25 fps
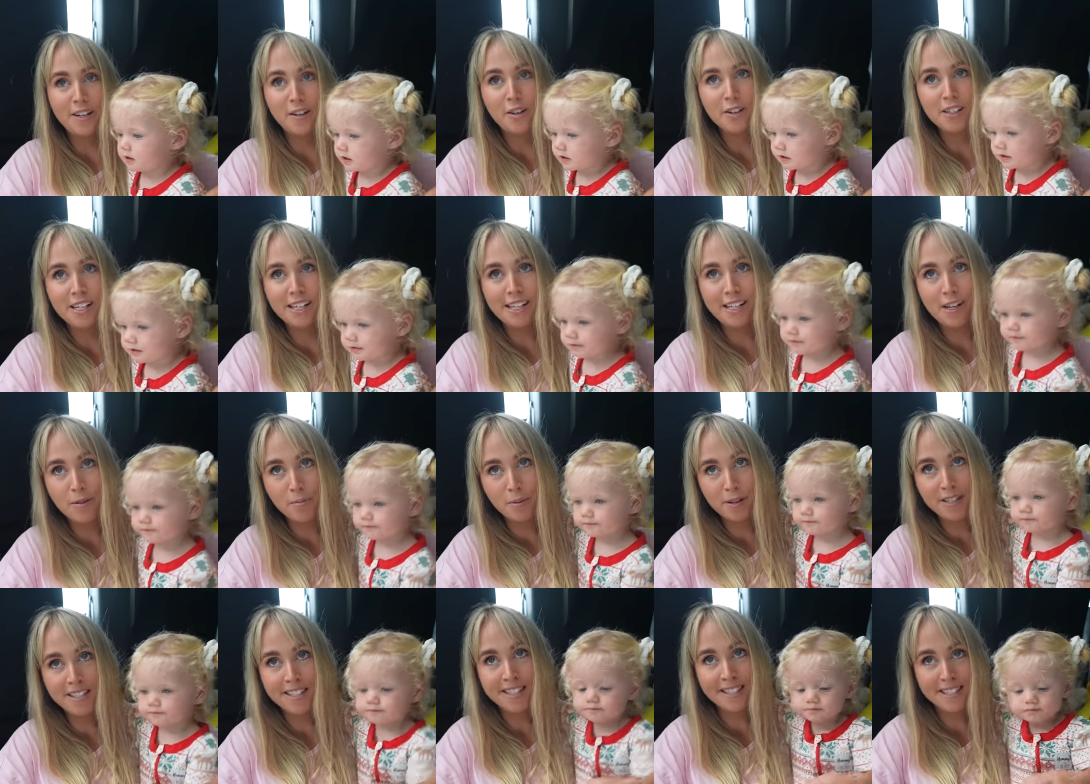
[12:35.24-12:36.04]
Speaker 1: are not getting
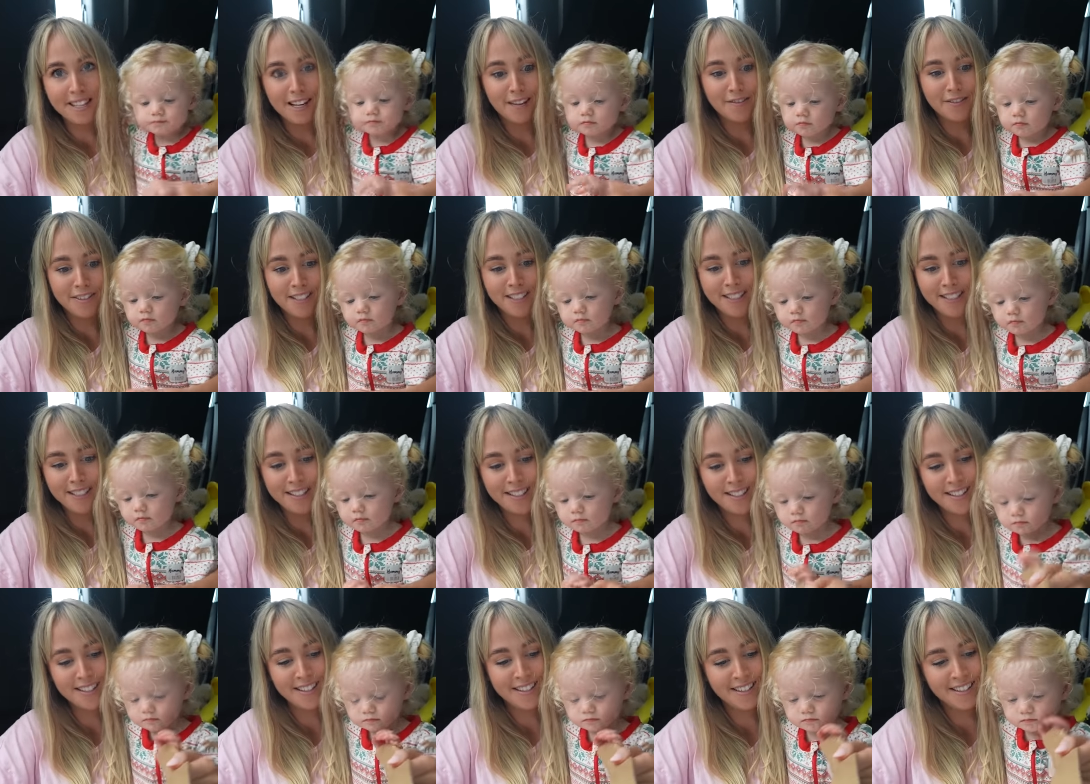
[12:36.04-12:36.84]
her presents after
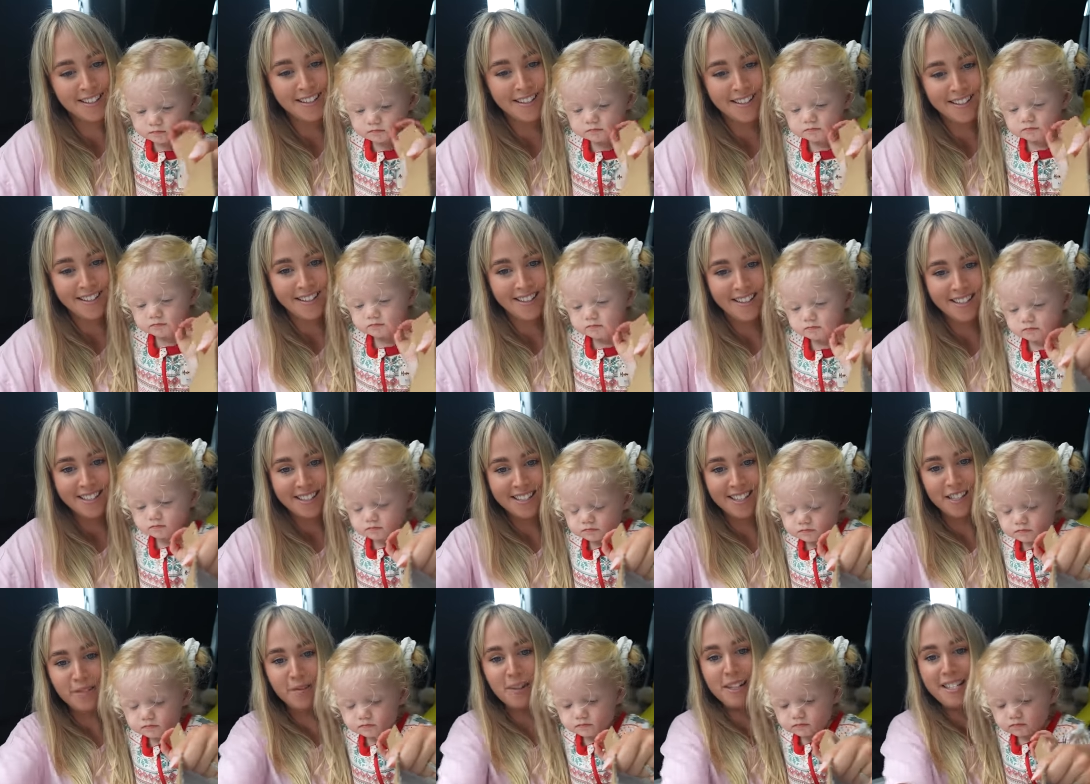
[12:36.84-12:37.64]
this.
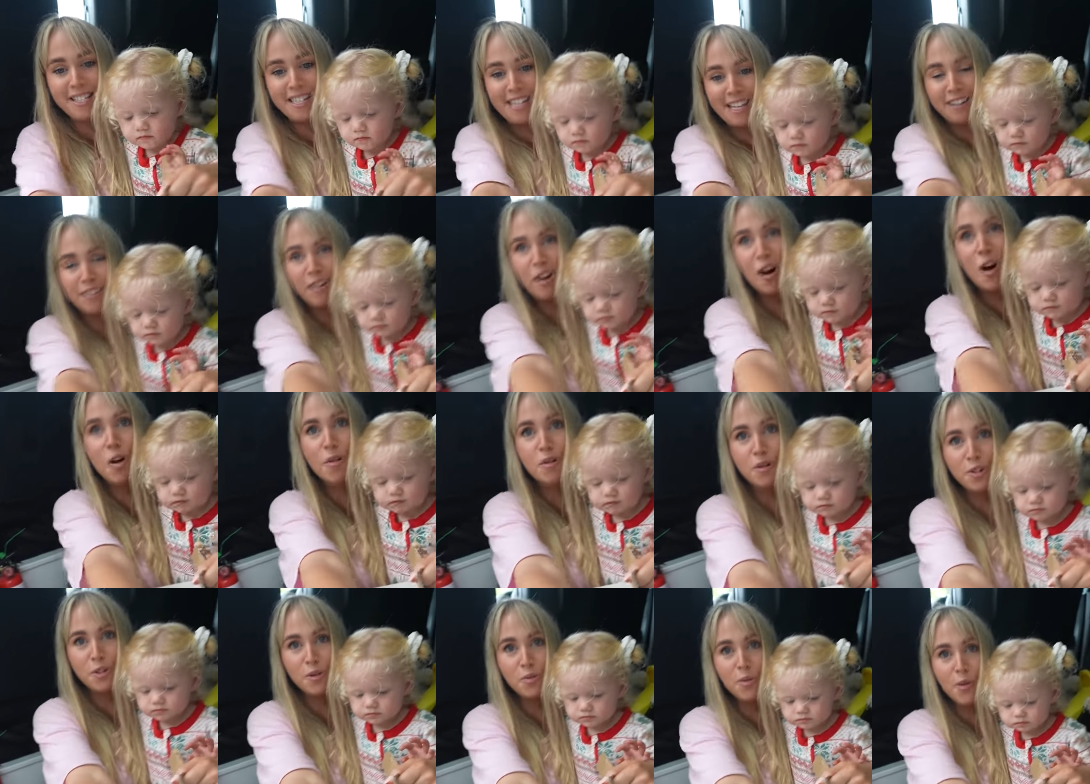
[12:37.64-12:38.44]
It's like we had to get her a
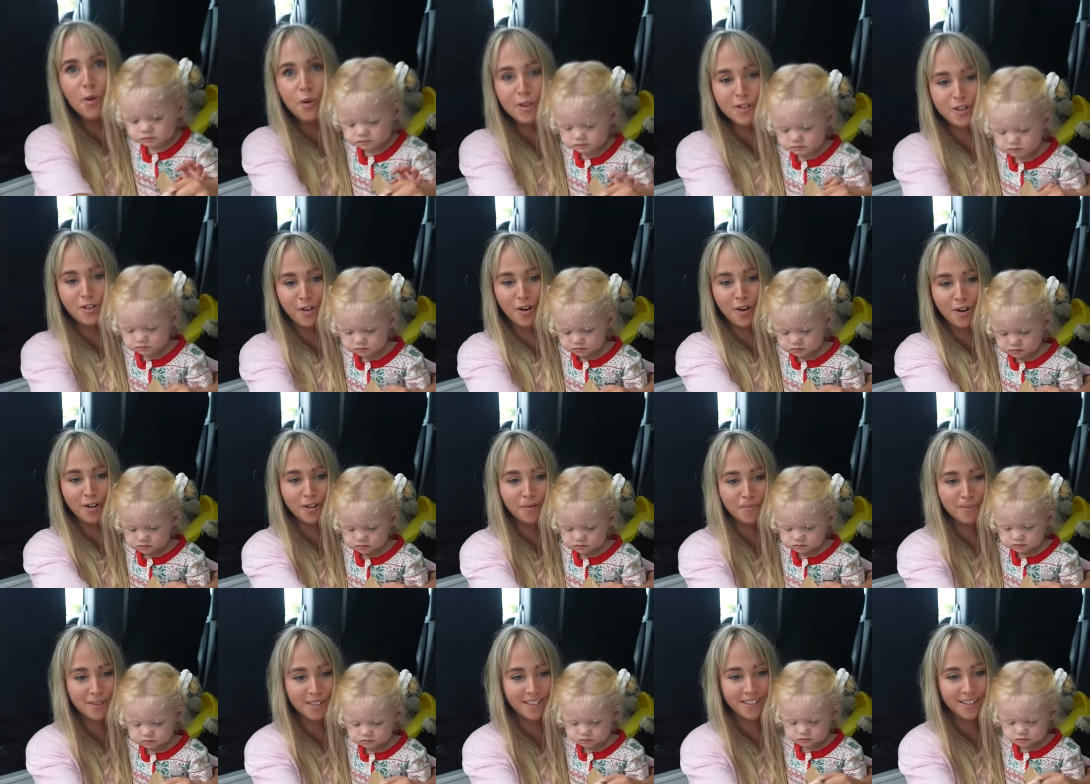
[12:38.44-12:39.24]
whole new wardrobe.